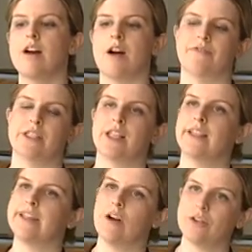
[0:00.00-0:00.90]
often
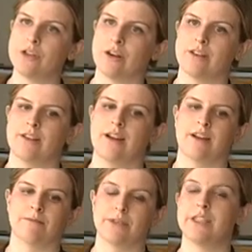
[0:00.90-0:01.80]
slightly altered
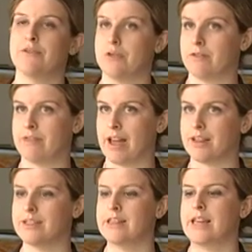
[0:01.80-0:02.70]
to different
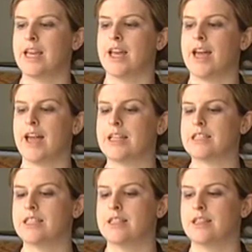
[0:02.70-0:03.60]
effect. And